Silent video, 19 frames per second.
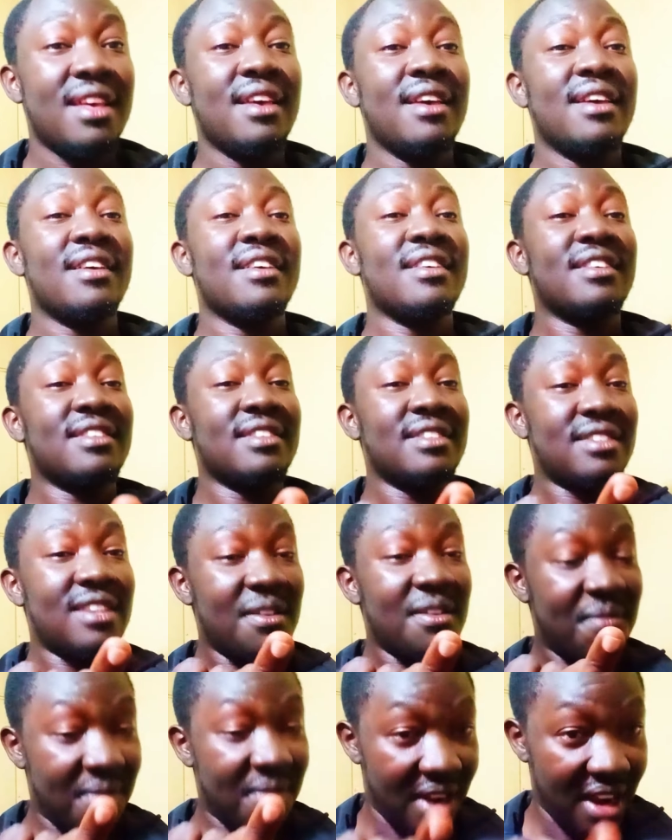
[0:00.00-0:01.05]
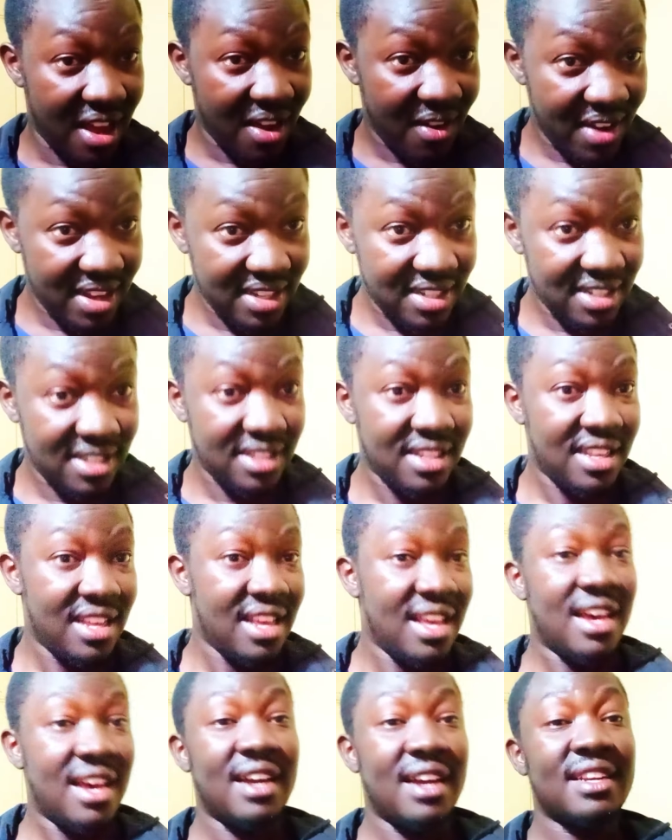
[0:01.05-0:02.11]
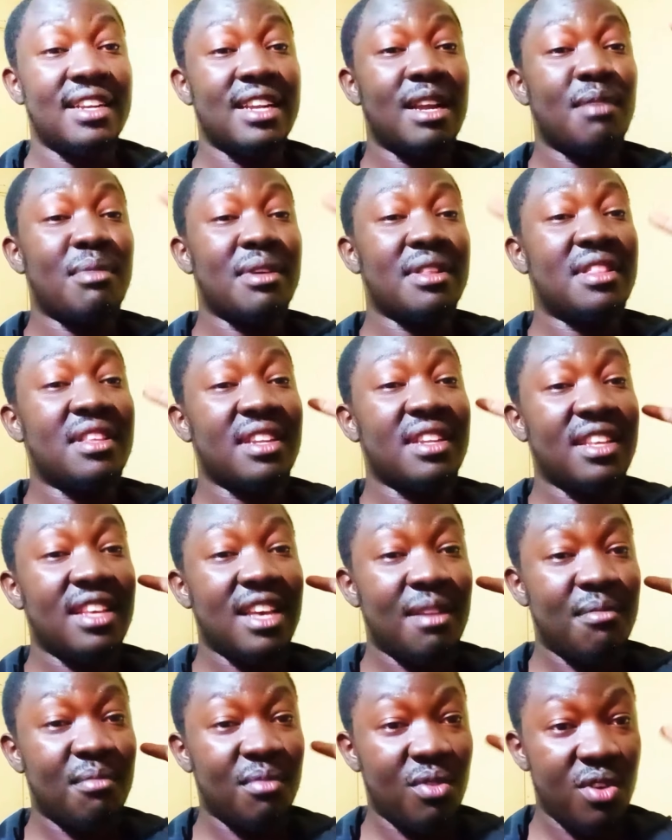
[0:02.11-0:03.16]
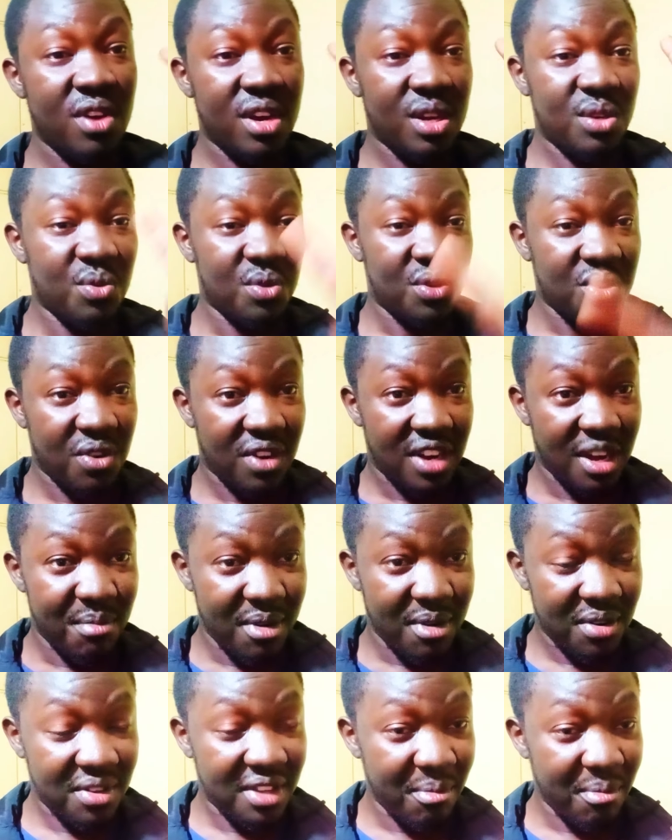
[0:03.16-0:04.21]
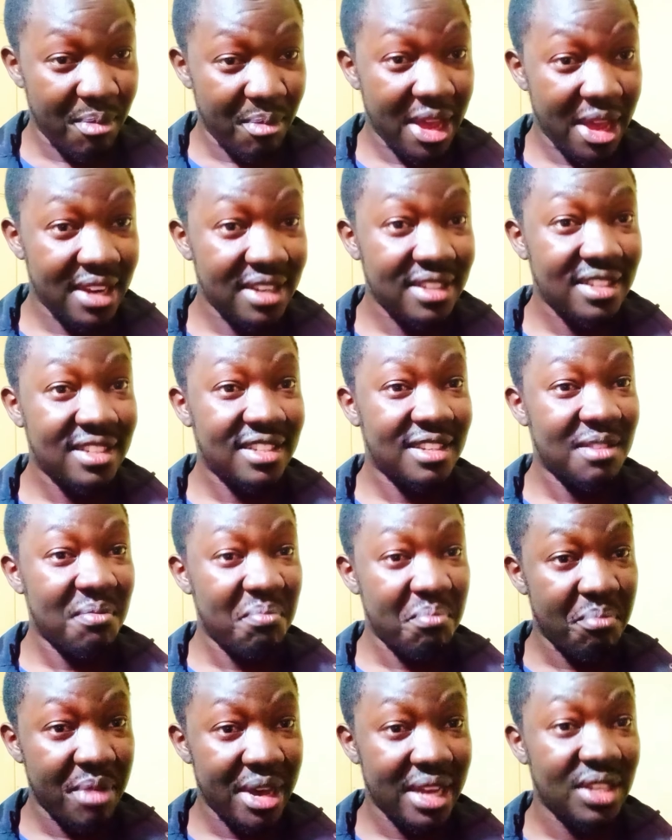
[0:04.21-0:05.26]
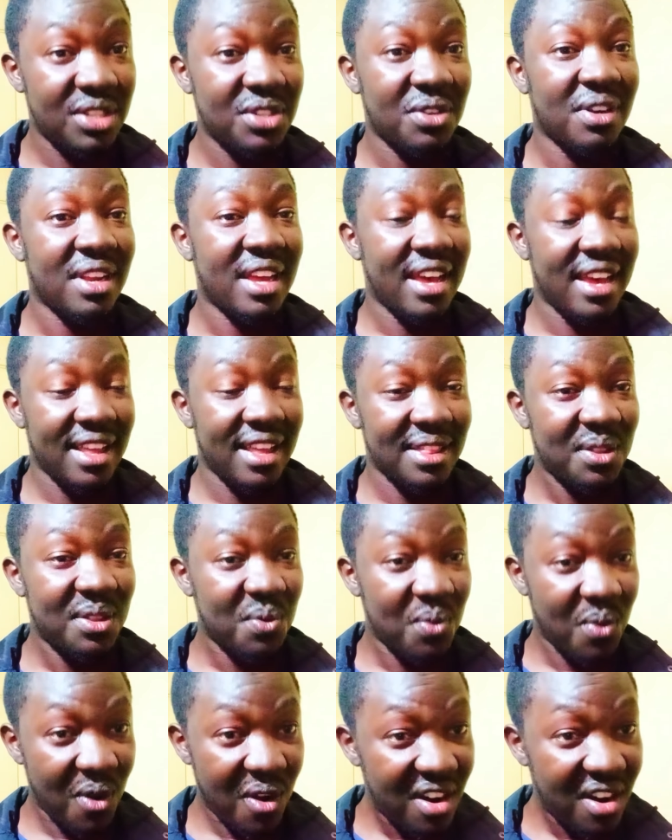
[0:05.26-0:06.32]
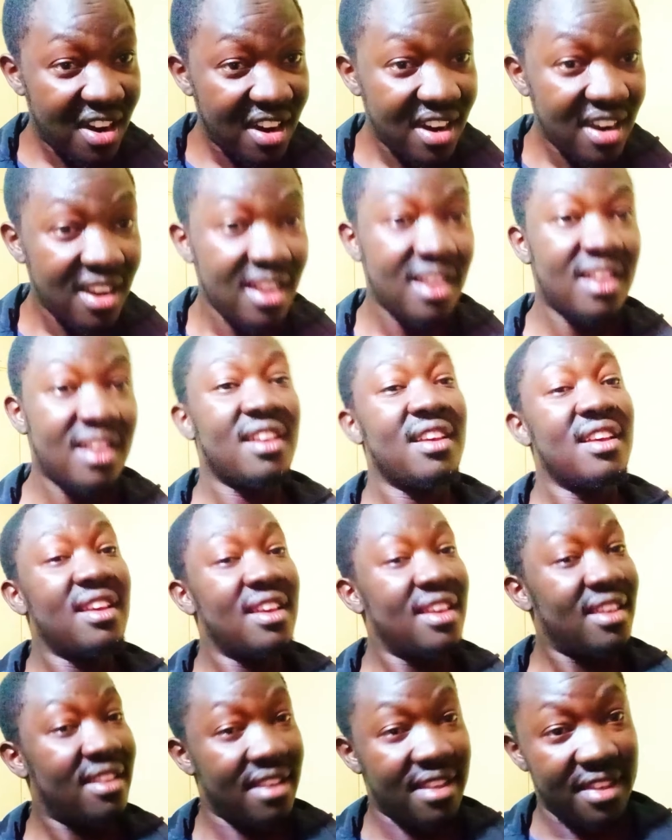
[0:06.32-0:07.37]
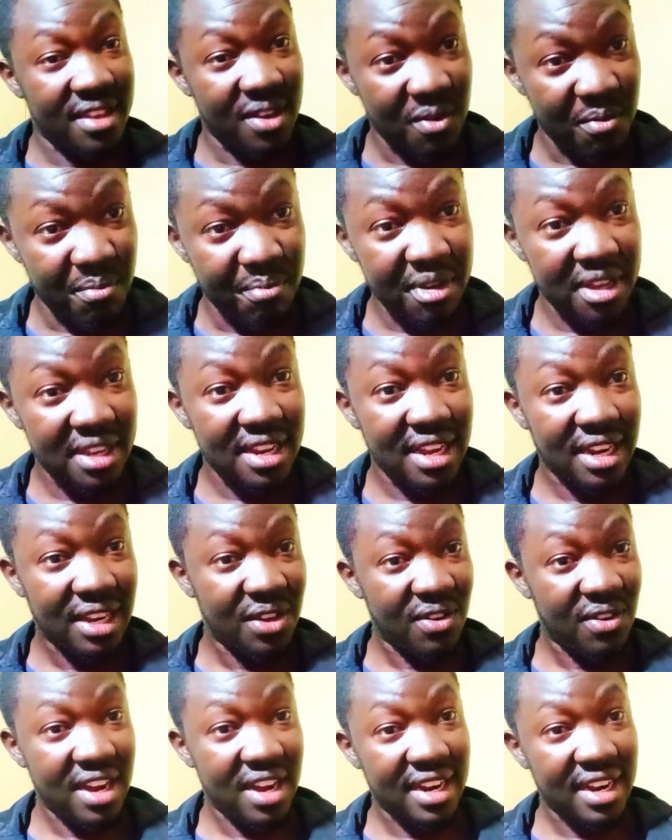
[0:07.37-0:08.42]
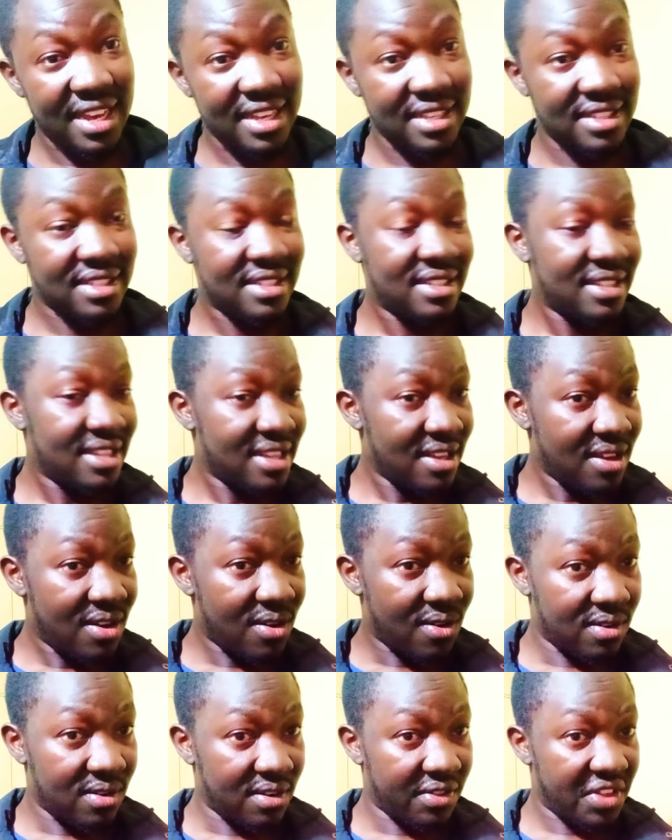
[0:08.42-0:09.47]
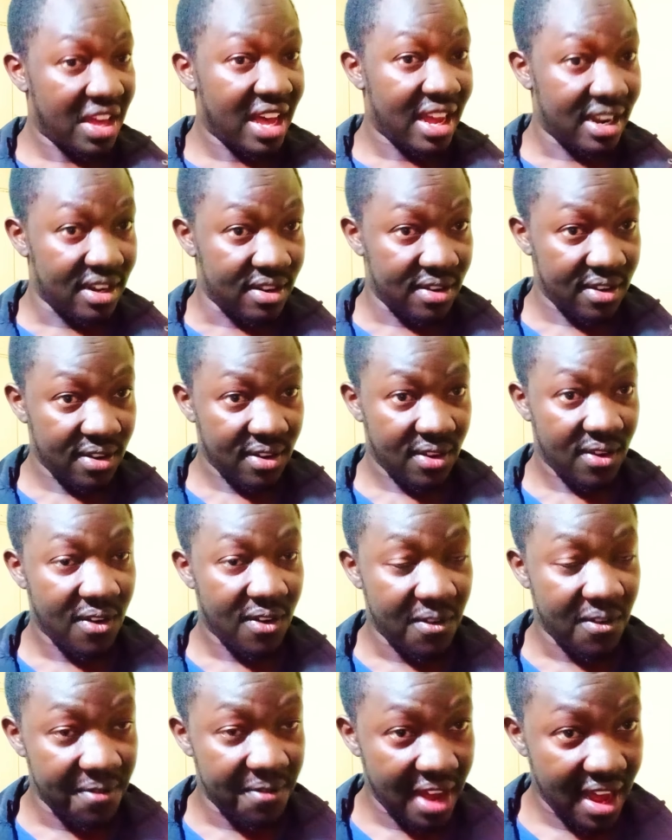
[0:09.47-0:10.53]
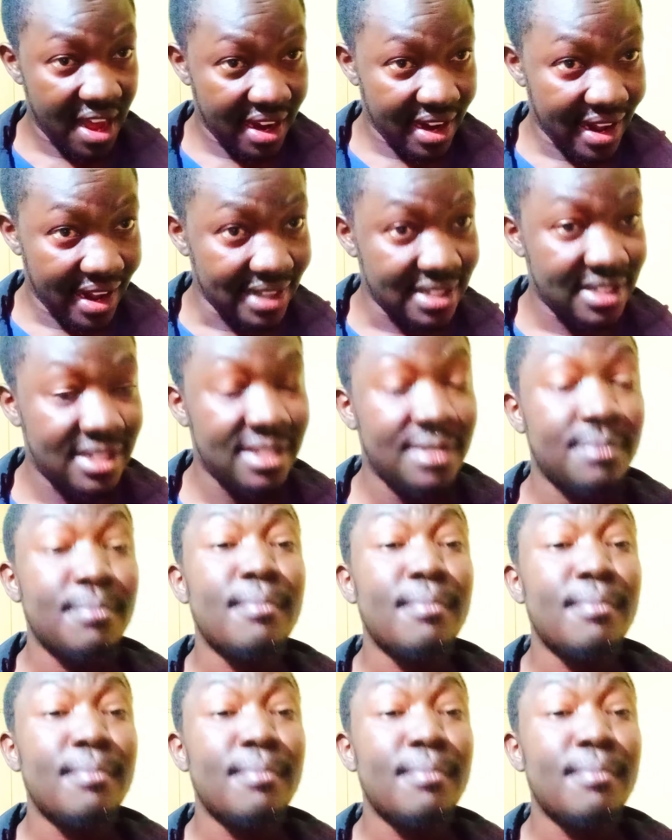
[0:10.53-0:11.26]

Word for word: his flowers. And number three, I'm going to talk about the men's mental health walk yenye Obinna organize on third of August.